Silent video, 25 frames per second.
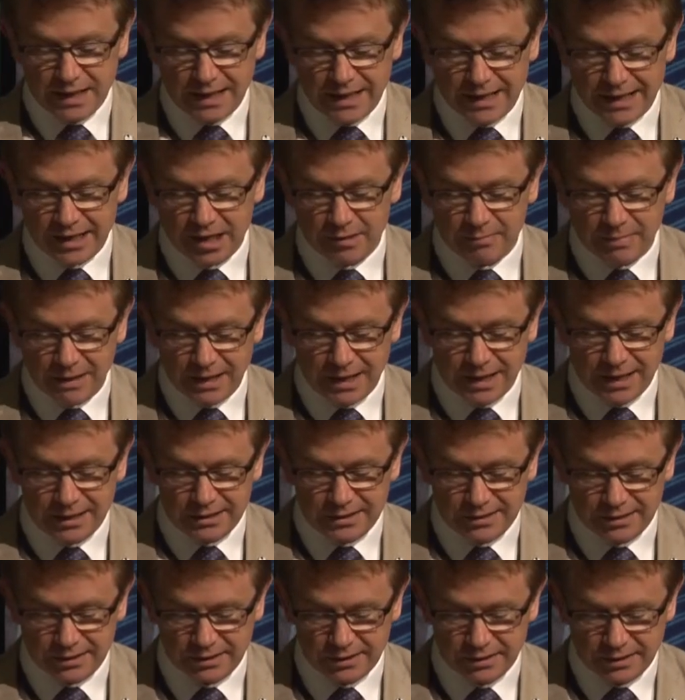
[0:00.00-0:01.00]
In
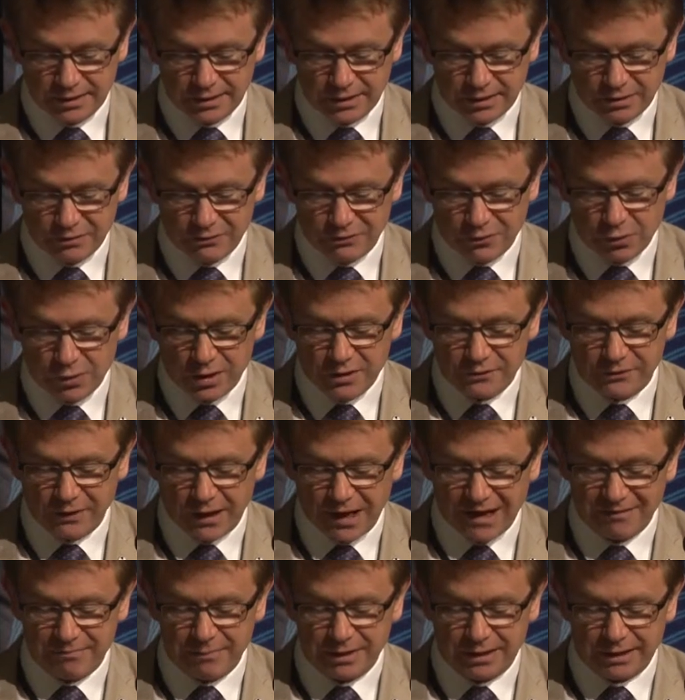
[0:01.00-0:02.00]
about
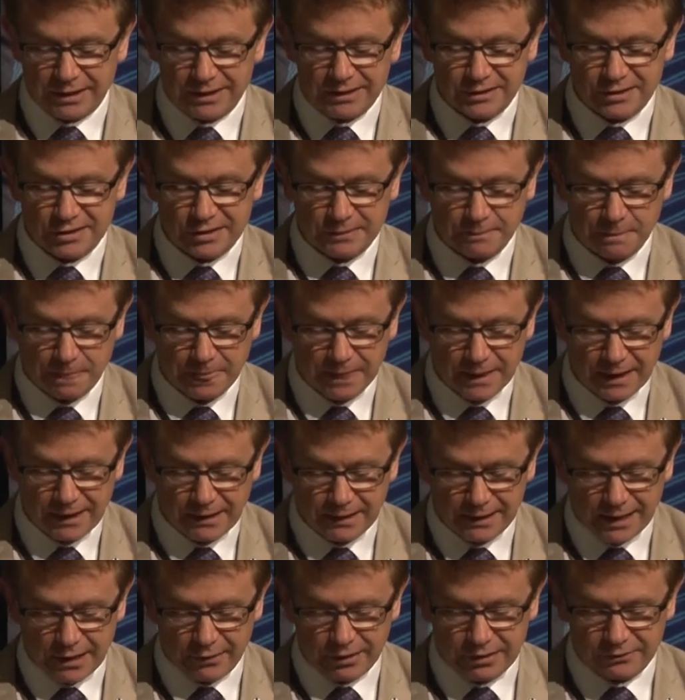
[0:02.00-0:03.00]
45 minutes,
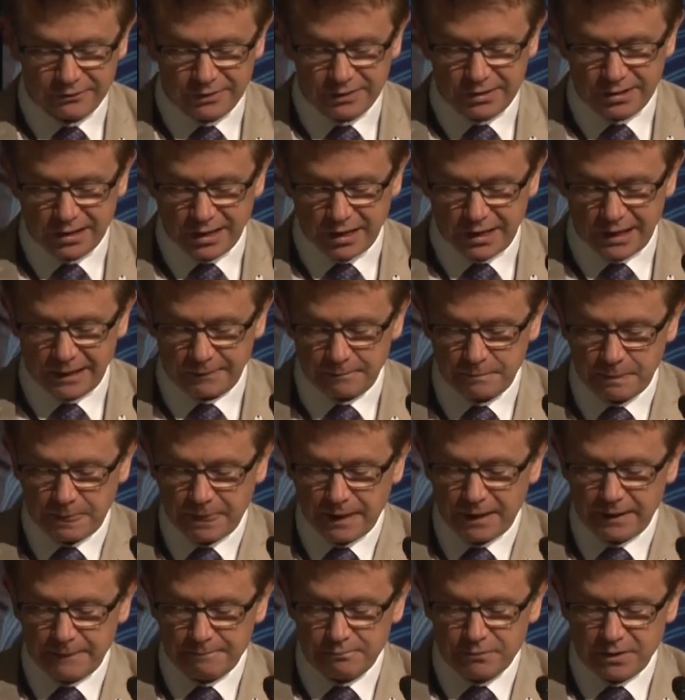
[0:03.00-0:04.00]
allowing for time,
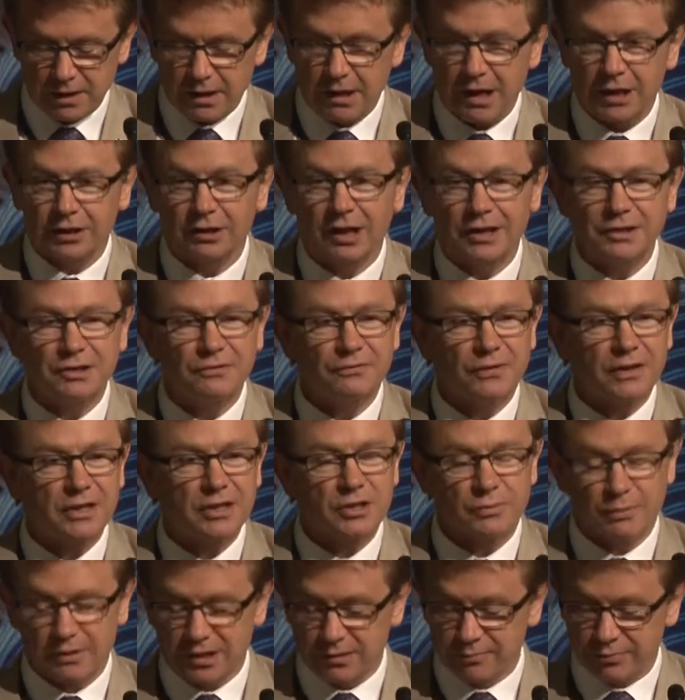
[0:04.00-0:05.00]
I'd like to
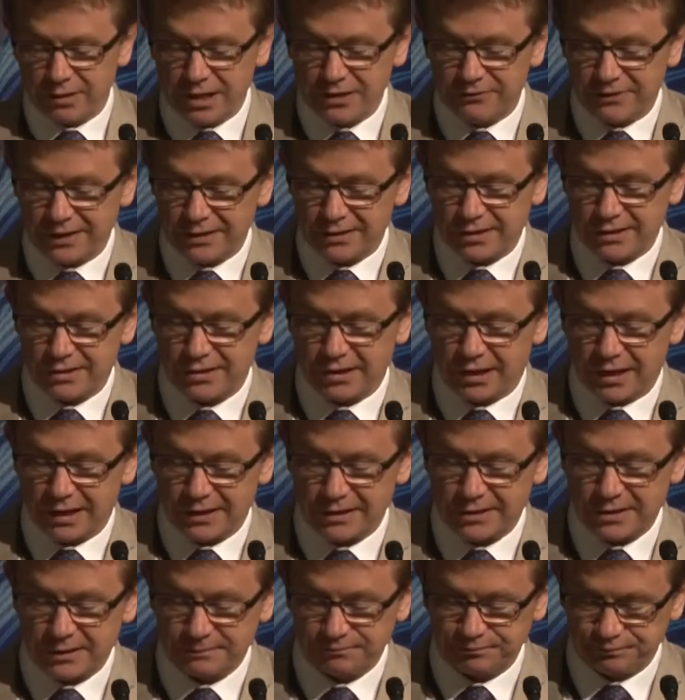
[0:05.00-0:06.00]
finish with a brief
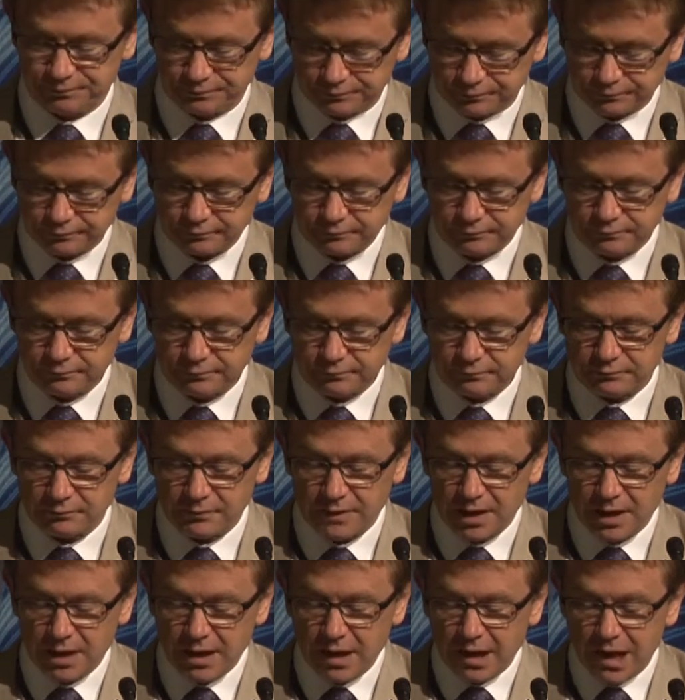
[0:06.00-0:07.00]
exercise.
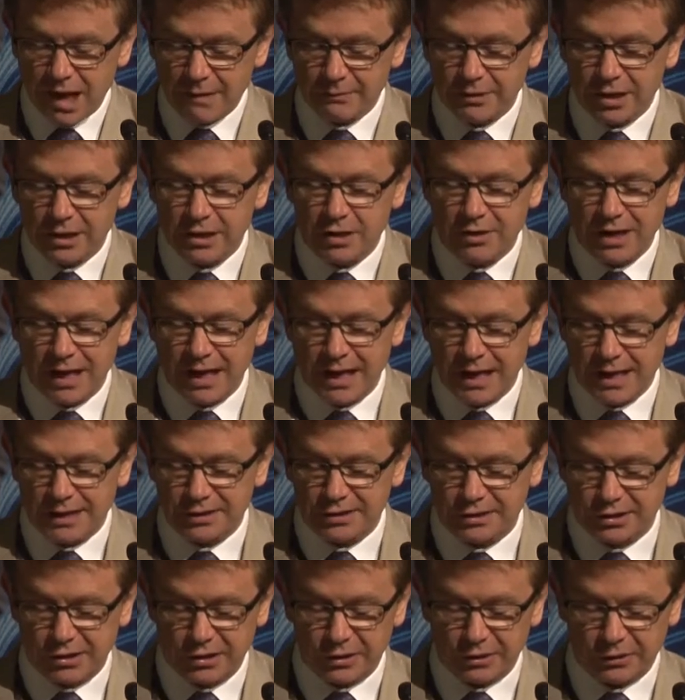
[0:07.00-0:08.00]
I'm going to
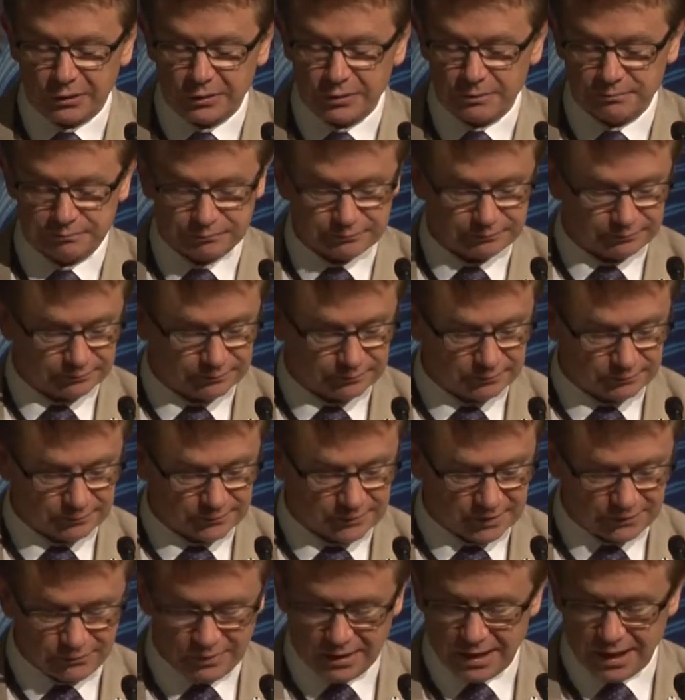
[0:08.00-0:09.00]
ask you,
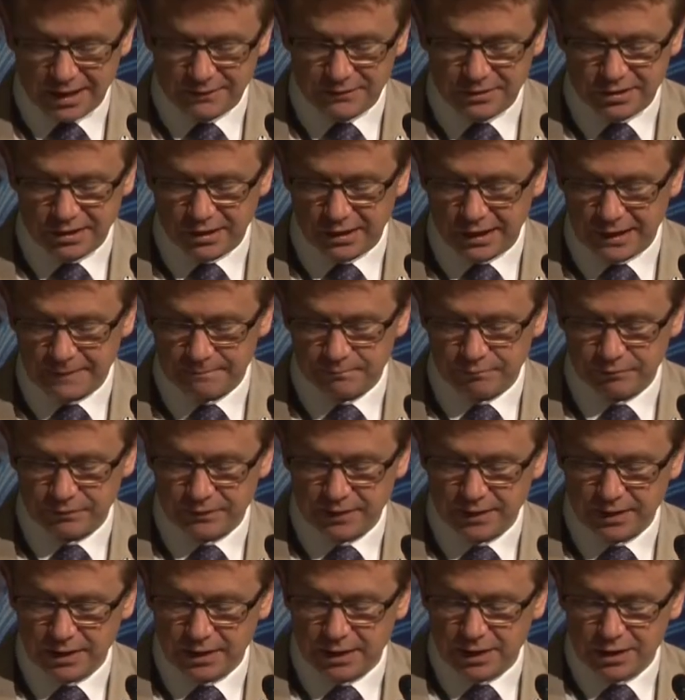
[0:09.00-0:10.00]
if we have time,
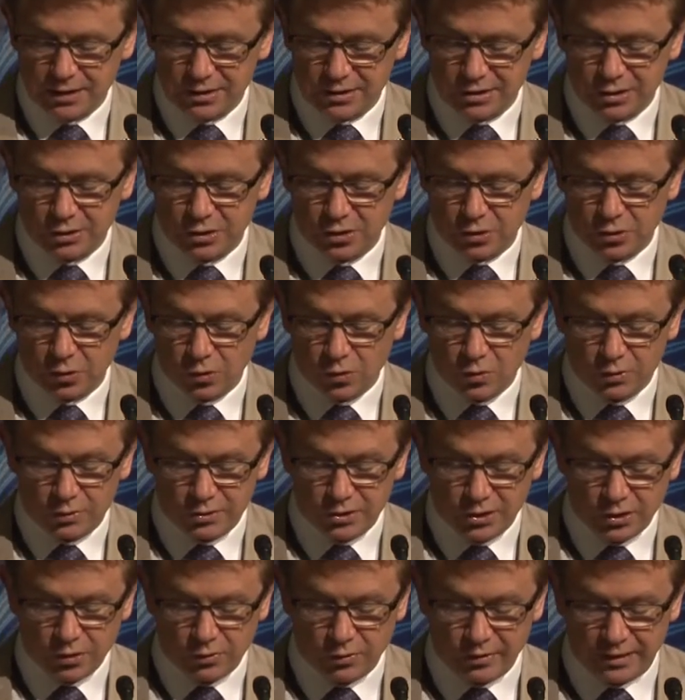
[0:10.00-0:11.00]
to talk
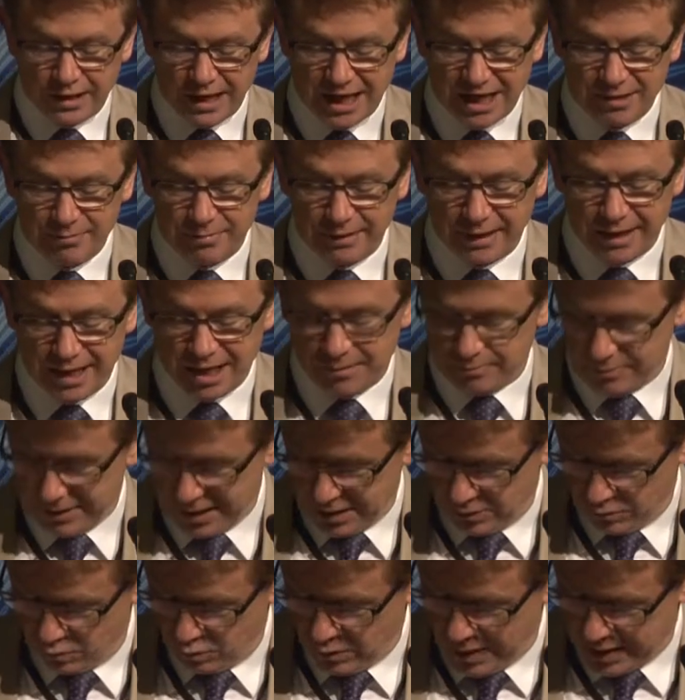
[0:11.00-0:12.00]
to your neighbour
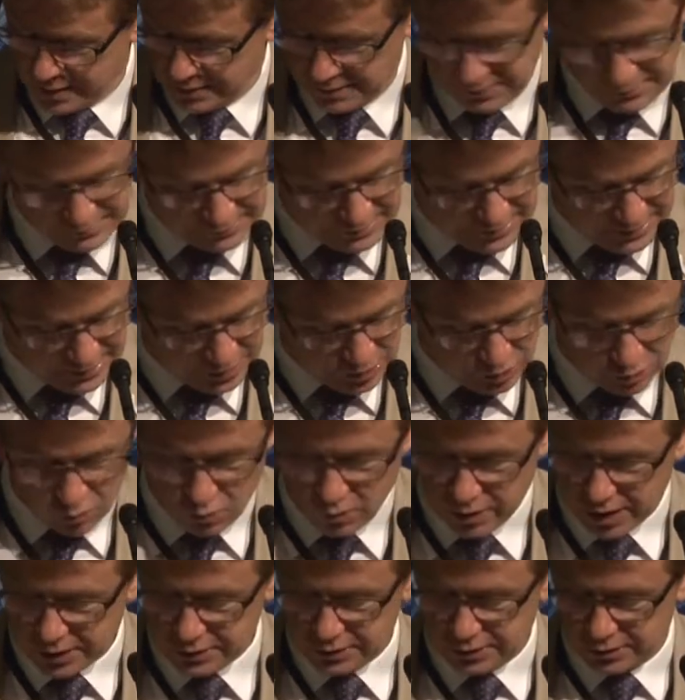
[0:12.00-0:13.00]
about one thing you're
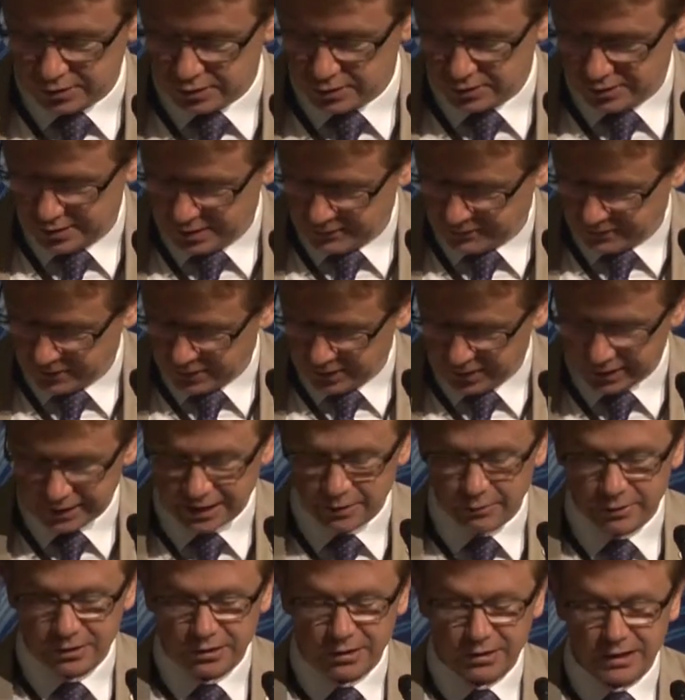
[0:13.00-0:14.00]
going to do differently
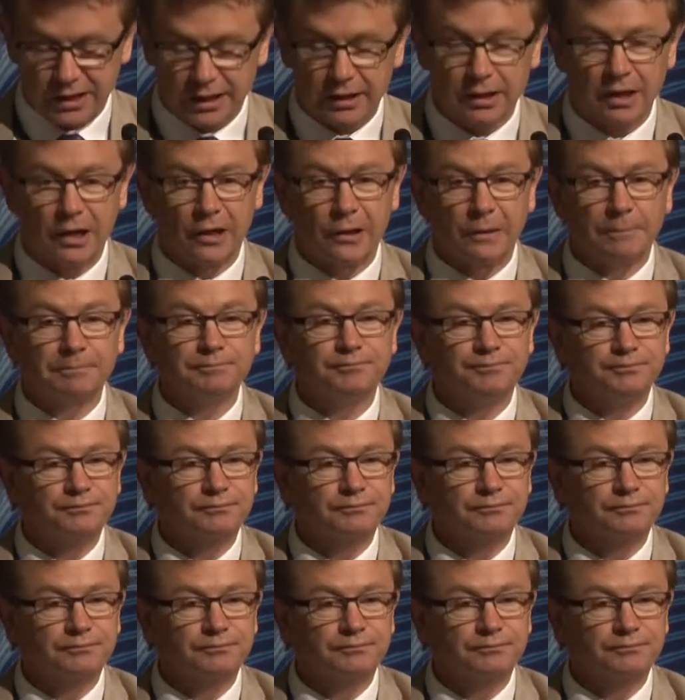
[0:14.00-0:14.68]
when you get home.